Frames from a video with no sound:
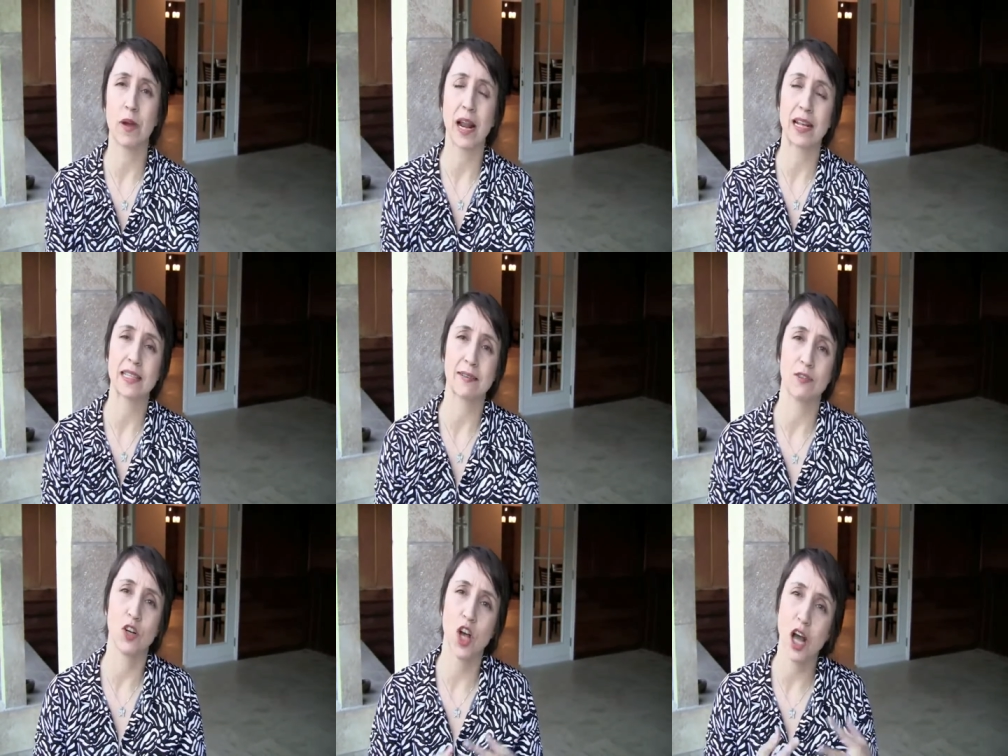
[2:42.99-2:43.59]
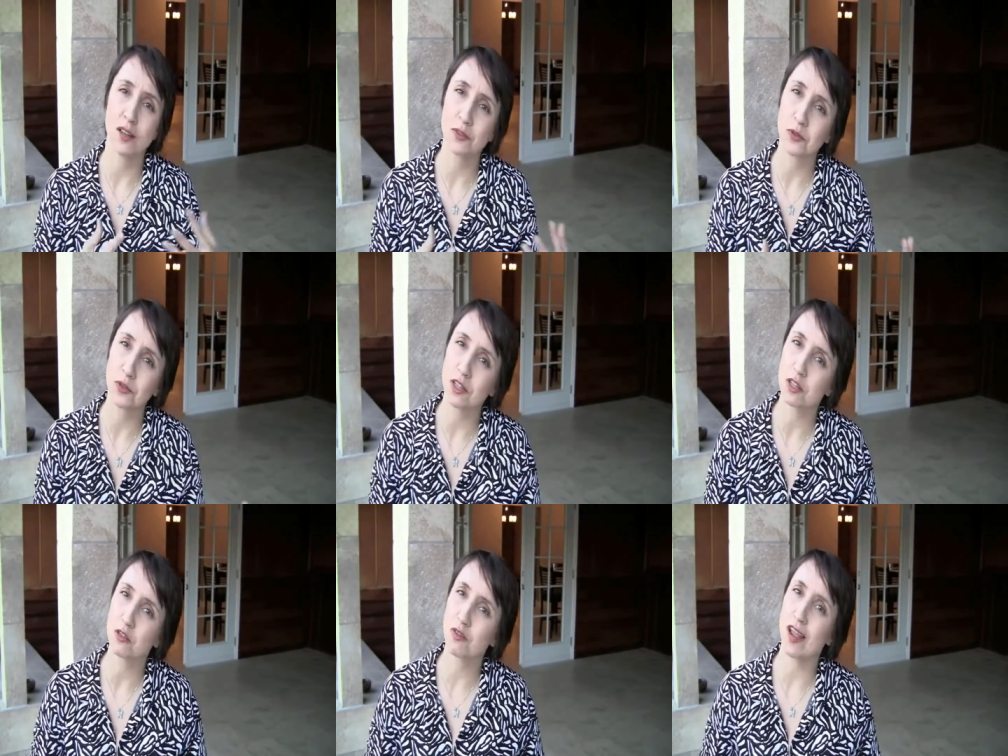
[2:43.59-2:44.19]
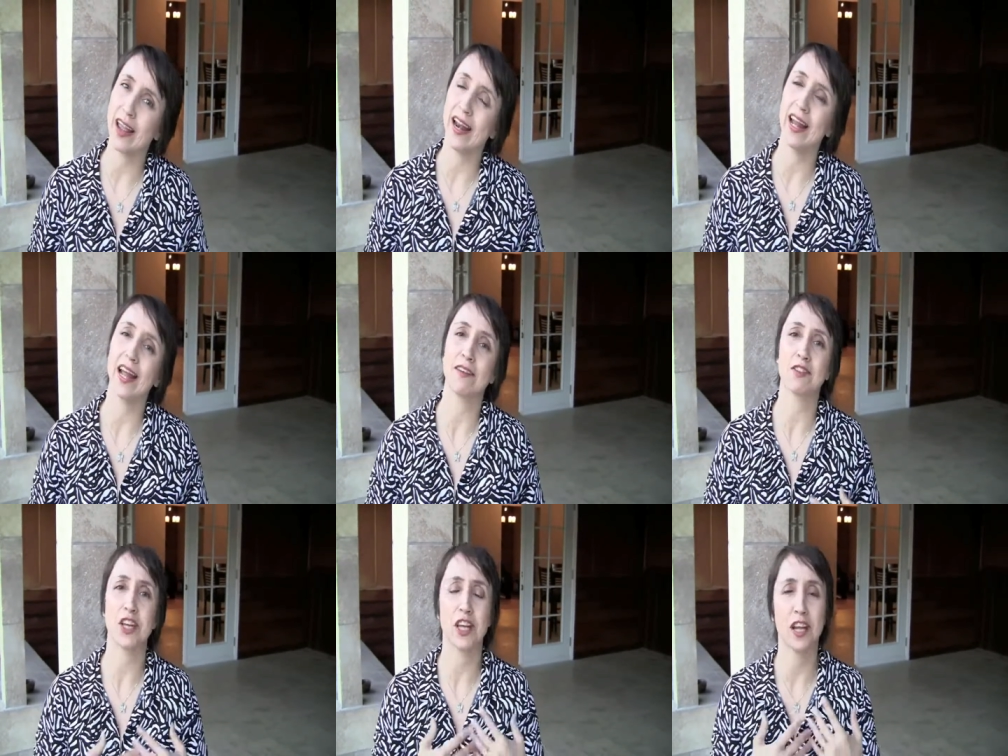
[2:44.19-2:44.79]
But as I've gone through the
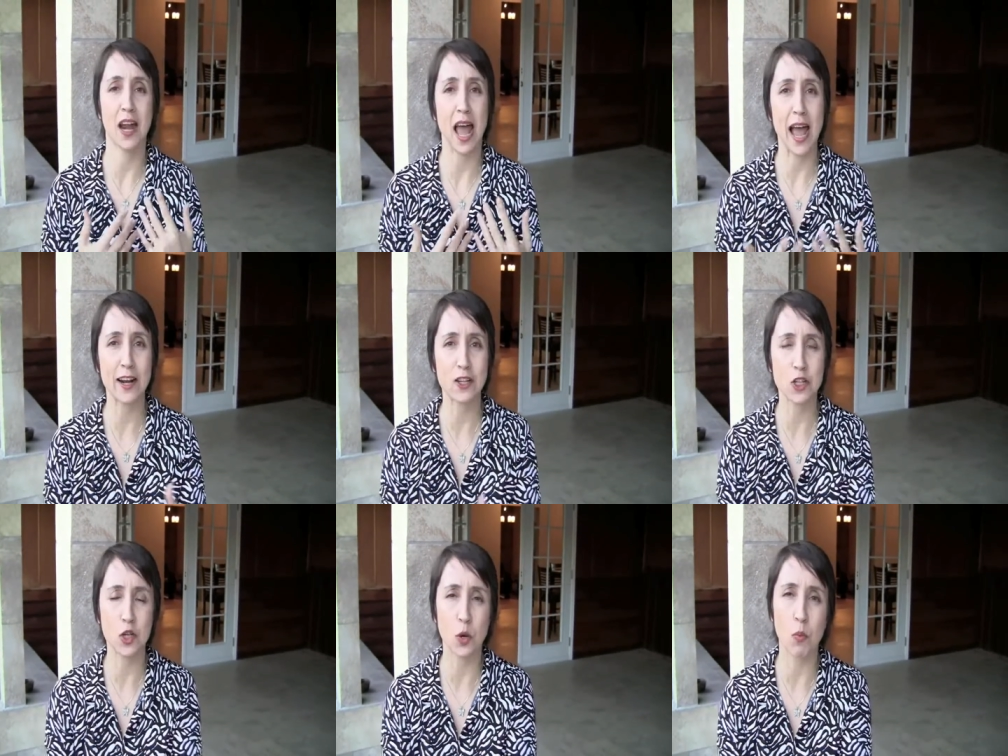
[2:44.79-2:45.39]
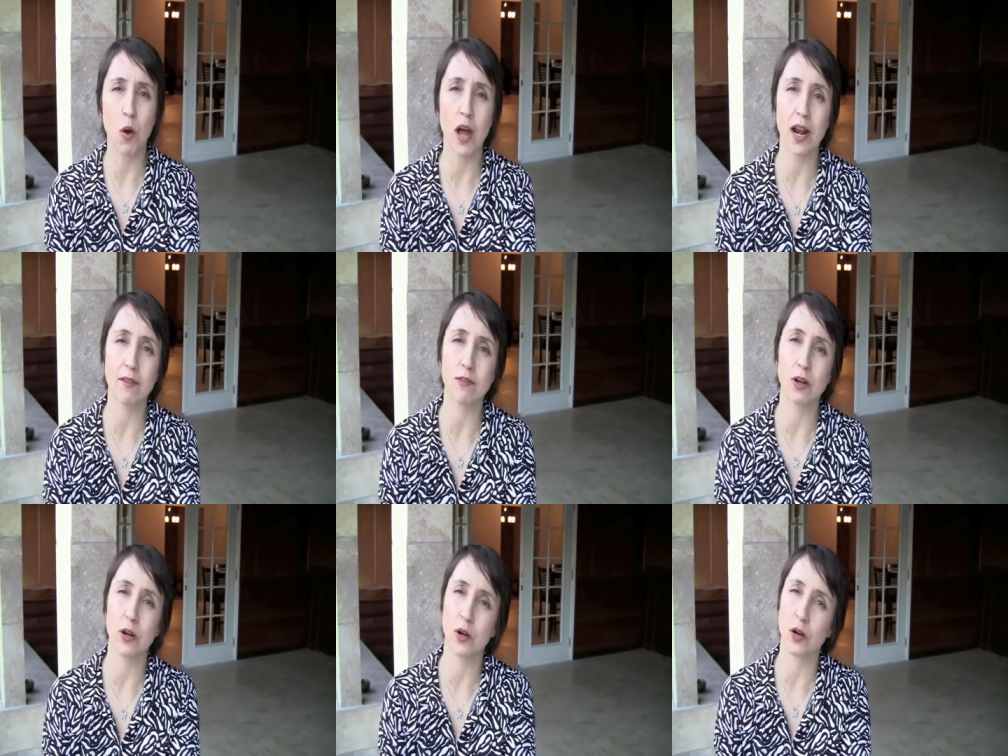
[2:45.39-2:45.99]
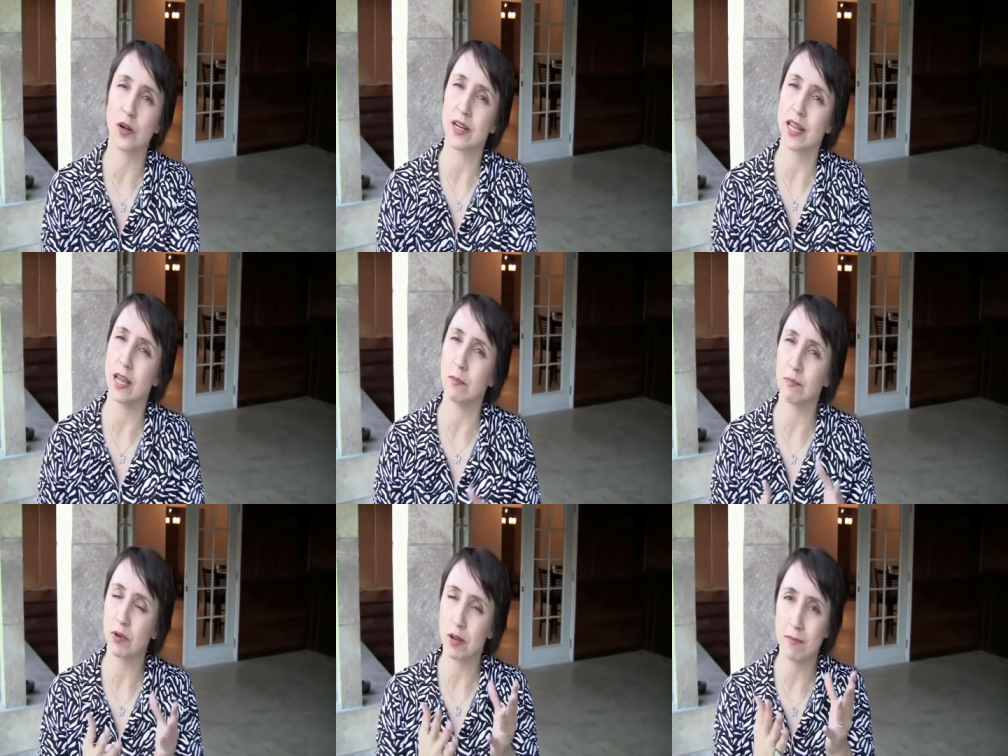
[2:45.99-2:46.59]
training, I've taken action on what I've learned,
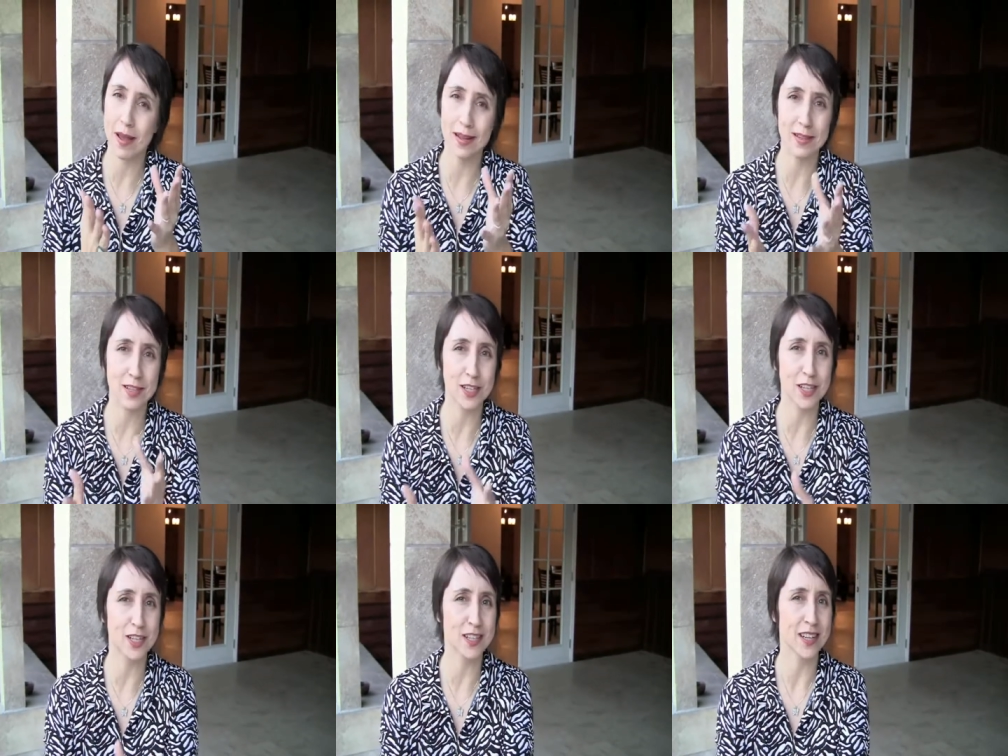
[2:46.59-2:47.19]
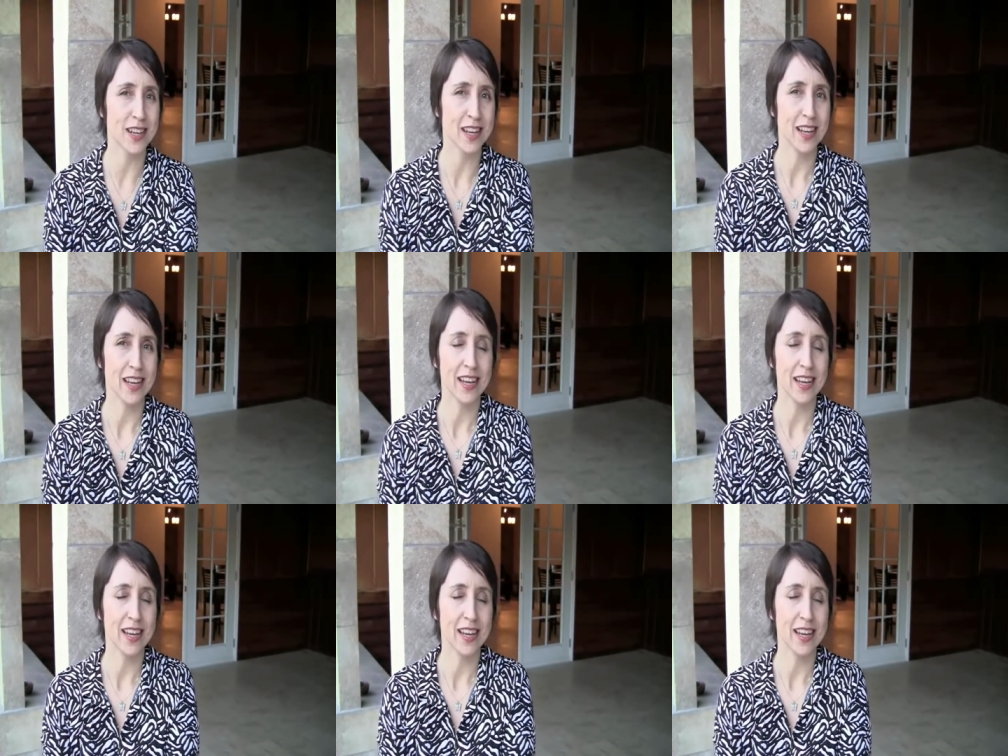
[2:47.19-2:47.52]
implemented,